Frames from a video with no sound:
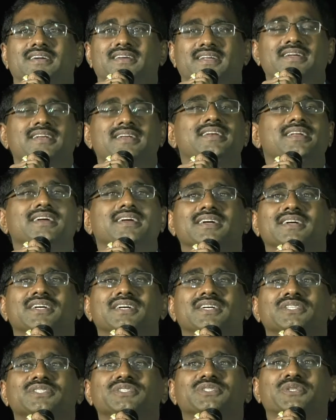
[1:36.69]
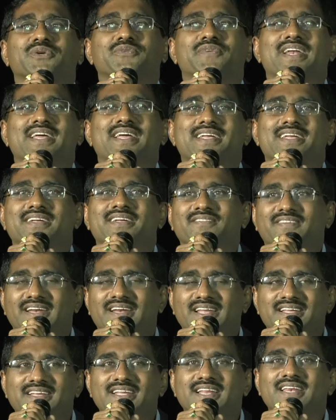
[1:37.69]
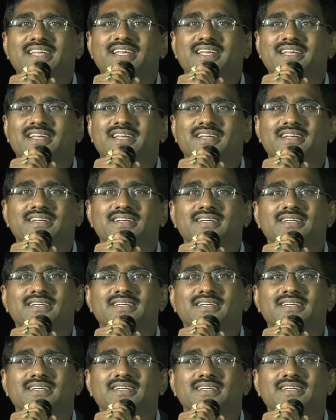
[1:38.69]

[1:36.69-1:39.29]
right? So when I when I really